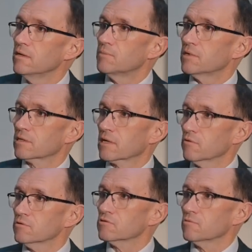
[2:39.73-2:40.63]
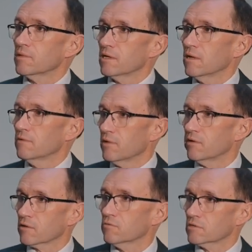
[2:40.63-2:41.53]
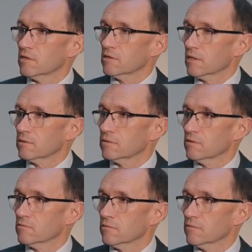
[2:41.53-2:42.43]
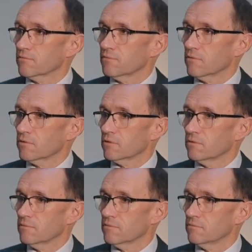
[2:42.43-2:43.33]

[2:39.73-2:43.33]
but it can also be a very good starting ground for